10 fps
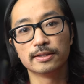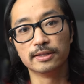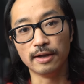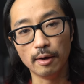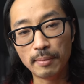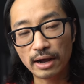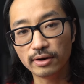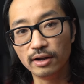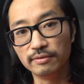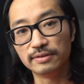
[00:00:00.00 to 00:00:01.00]
The
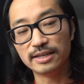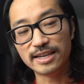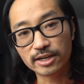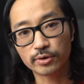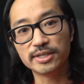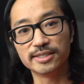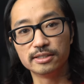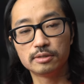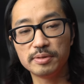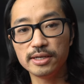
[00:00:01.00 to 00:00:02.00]
amount of increase
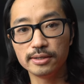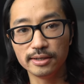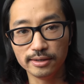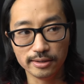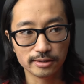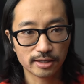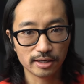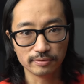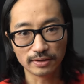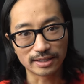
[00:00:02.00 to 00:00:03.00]
in speed is
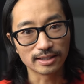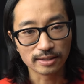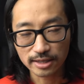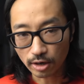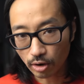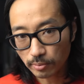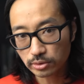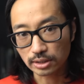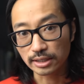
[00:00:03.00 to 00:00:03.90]
kind of like almost